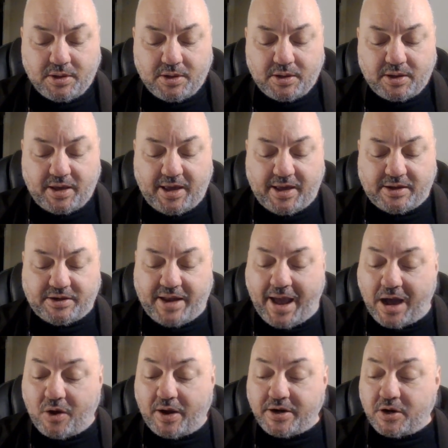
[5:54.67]
And
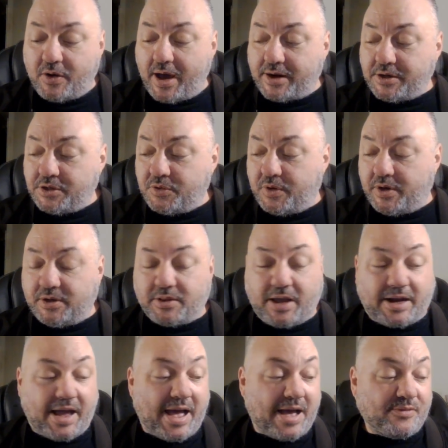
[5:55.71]
now I know how to do it. Like
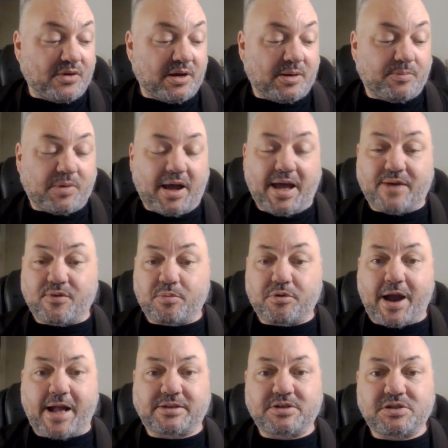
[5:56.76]
I have a
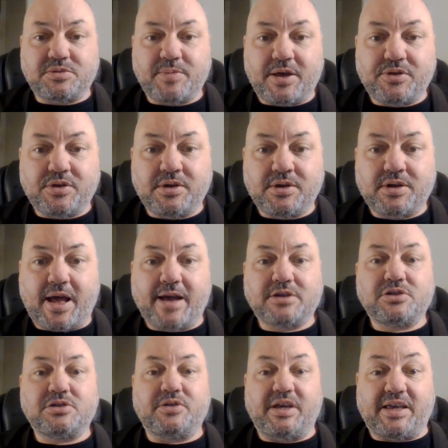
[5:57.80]
practice method. I
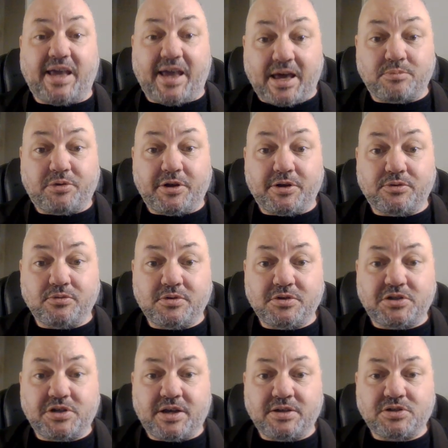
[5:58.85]
actually can play through the
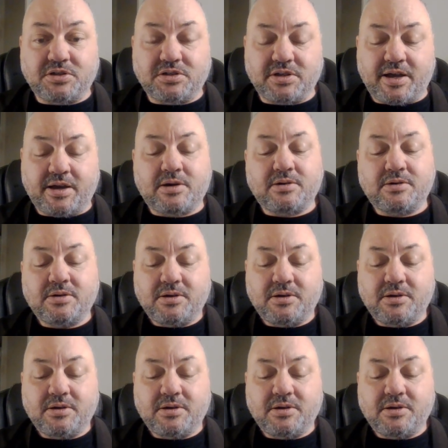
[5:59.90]
changes now.